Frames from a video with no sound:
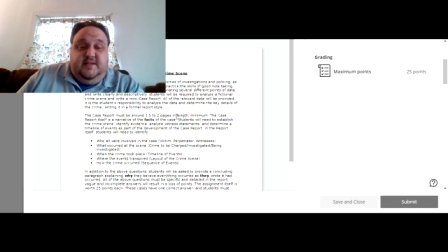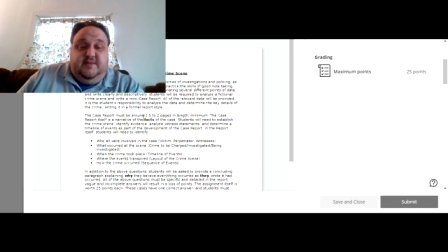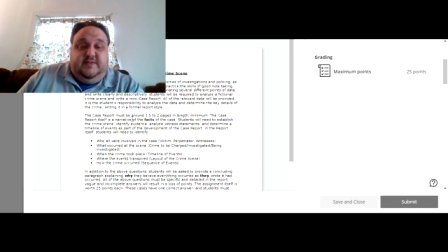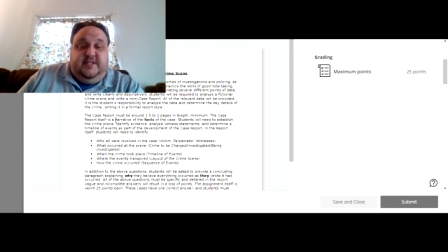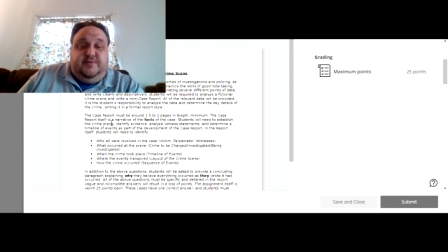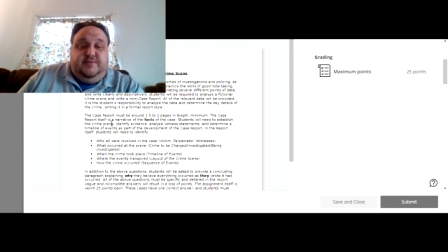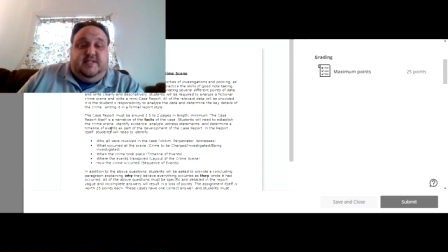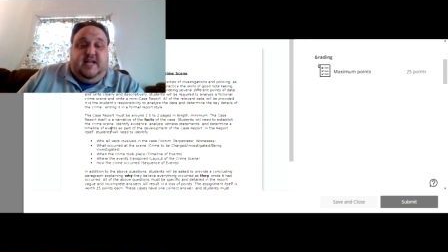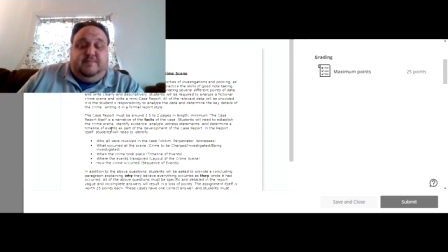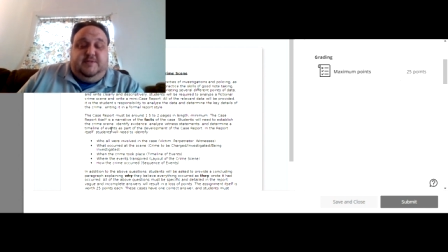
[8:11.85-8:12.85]
You'll need to
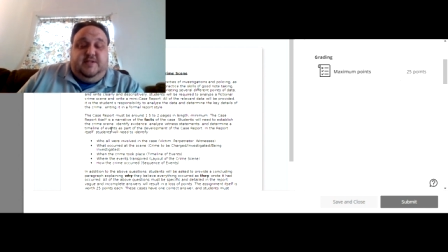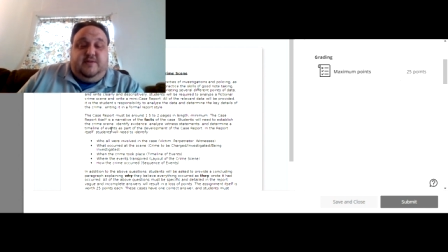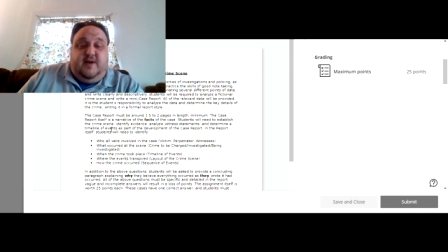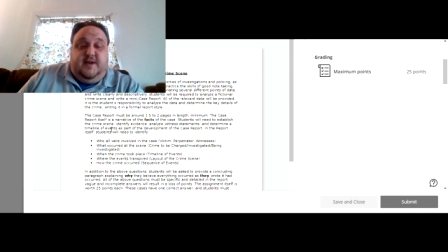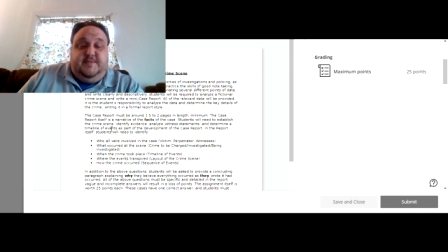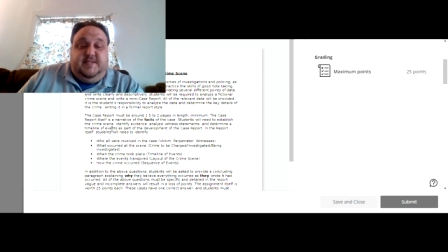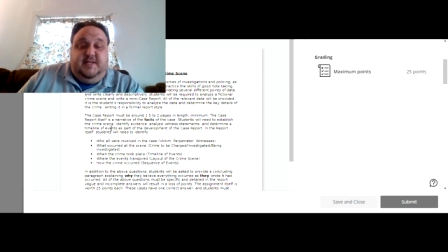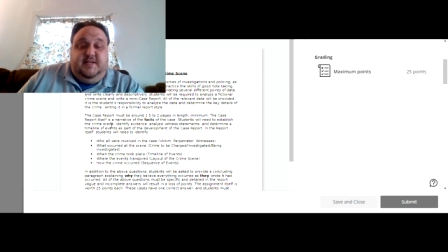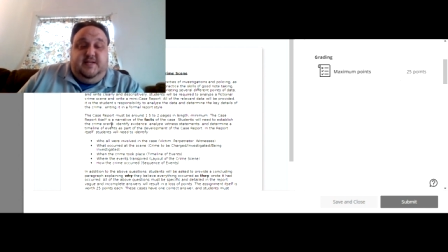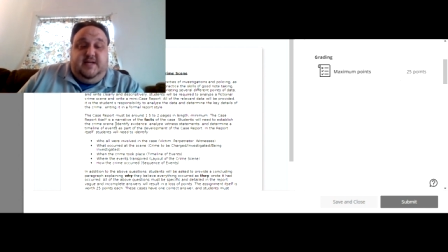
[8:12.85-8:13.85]
establish the crime
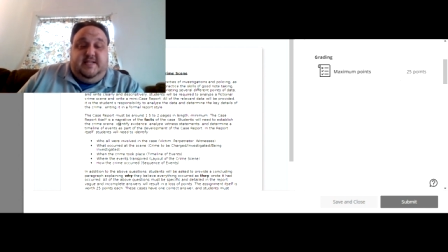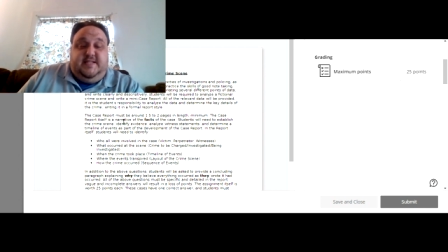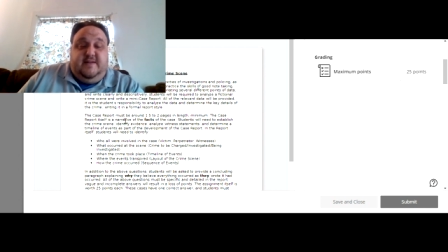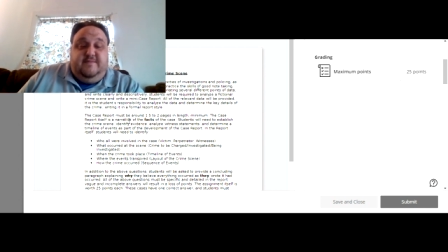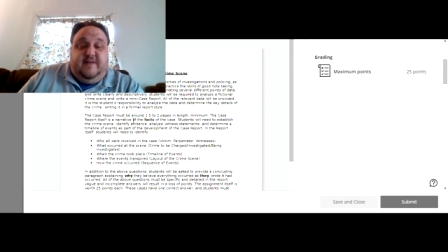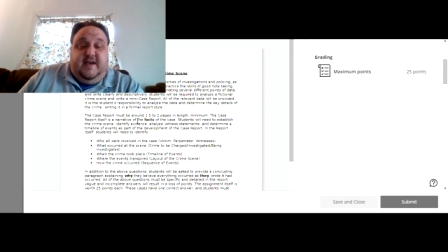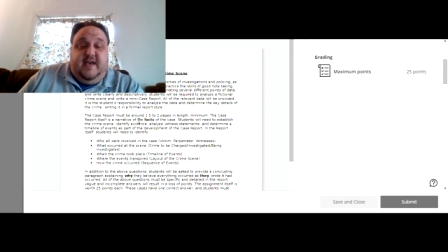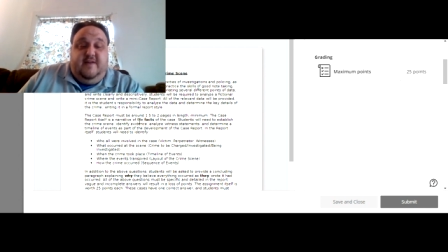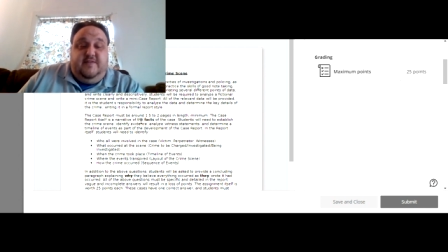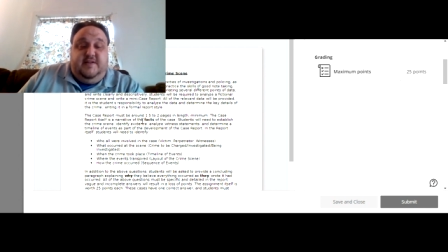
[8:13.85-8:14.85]
scene, identify
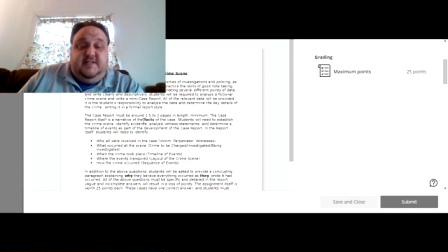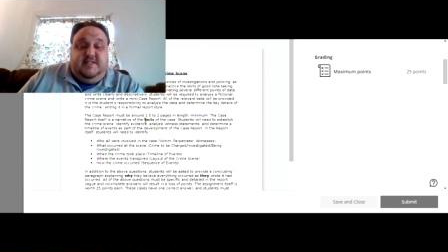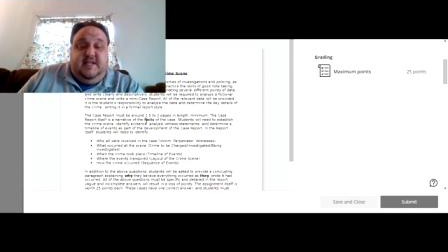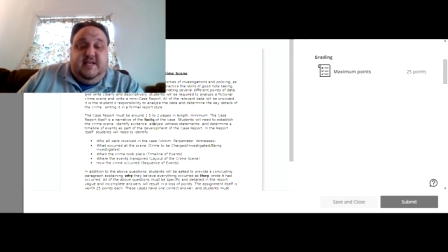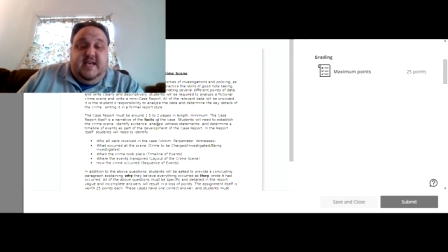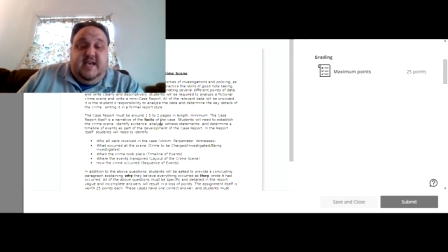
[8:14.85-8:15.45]
evidence,